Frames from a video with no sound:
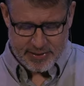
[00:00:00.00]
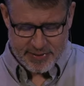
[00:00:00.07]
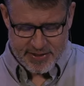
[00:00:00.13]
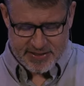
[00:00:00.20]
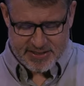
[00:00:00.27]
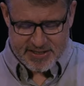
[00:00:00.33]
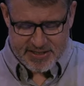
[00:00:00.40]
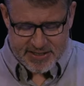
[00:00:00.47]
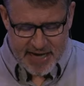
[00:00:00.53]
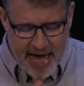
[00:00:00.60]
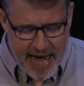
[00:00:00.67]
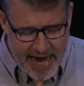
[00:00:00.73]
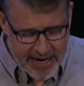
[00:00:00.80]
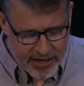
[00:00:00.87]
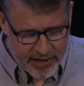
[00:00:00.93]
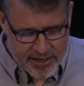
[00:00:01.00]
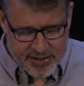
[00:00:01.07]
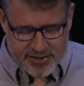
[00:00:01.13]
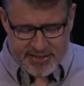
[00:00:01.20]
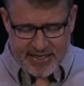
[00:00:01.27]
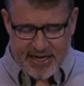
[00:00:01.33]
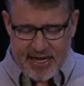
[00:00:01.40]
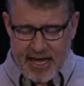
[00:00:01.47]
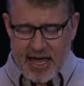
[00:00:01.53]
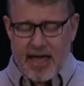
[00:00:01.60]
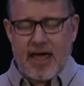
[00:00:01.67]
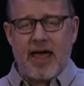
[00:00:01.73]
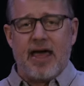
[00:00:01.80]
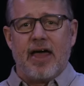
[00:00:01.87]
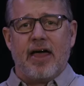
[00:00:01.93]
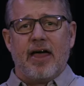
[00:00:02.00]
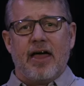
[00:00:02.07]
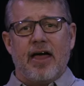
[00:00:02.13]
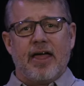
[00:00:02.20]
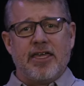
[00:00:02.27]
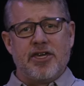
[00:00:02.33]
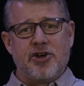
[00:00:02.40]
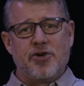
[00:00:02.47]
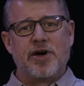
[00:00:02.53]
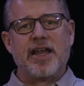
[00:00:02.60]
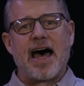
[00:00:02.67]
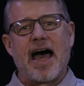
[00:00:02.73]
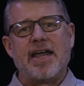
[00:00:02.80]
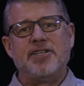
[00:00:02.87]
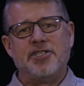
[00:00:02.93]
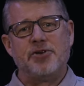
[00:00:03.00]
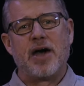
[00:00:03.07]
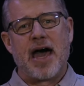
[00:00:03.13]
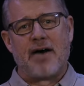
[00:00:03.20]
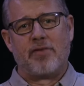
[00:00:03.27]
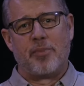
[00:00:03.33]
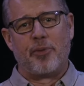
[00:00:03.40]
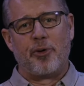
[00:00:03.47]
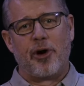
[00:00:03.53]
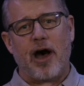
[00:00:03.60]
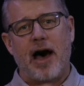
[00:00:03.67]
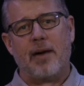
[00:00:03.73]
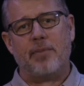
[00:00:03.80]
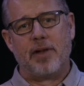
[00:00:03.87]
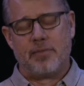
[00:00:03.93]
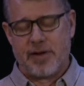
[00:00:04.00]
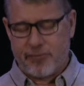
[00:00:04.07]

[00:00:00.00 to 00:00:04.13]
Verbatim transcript: this desire. You see, you and I do have a problem.